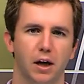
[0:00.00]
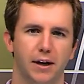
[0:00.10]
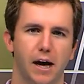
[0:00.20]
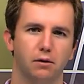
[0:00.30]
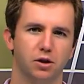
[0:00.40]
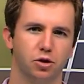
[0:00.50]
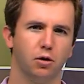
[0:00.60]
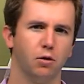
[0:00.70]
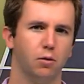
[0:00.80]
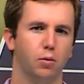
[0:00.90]
Now, let's
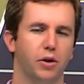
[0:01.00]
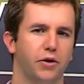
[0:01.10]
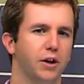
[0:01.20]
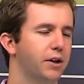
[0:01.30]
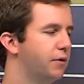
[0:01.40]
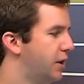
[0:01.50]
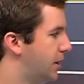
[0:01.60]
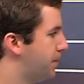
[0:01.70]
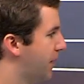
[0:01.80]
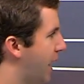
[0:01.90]
start with
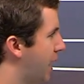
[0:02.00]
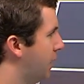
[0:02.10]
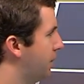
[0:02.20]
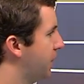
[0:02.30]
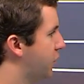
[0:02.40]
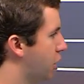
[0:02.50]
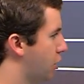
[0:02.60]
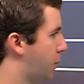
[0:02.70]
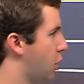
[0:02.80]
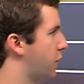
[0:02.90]
the Anna
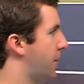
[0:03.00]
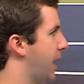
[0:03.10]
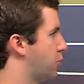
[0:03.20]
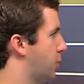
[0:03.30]
Sharapova match.